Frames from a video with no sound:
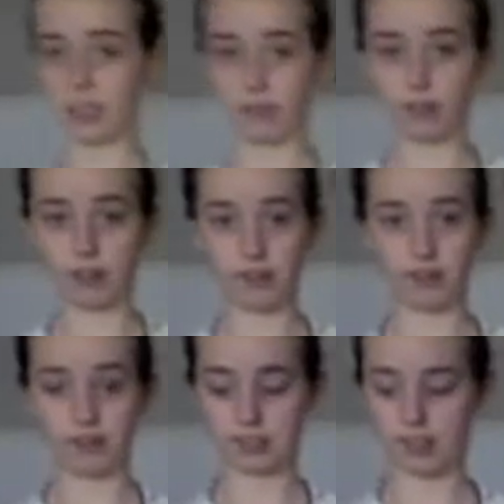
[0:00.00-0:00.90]
It really
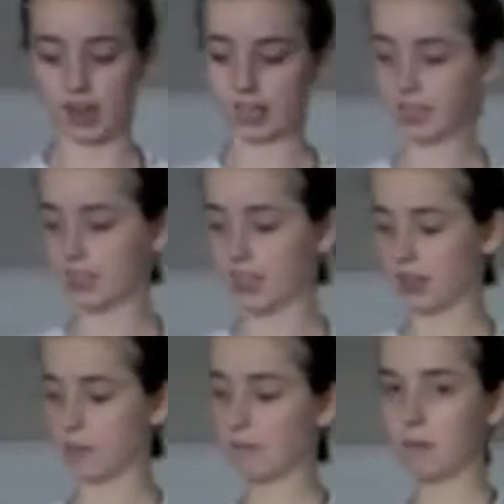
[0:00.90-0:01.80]
feels nice,
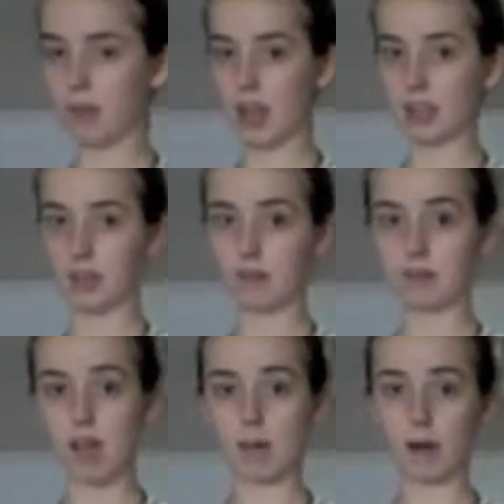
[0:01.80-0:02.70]
and the
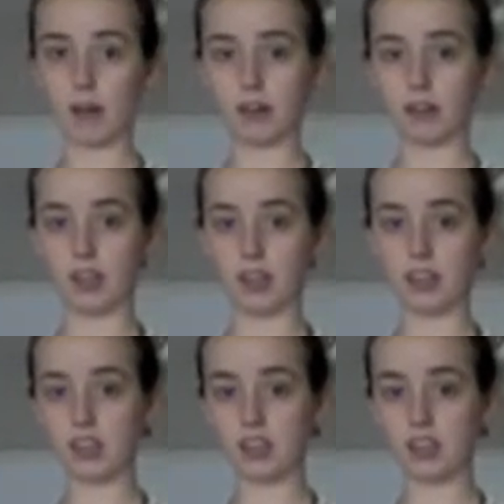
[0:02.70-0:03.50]
top underneath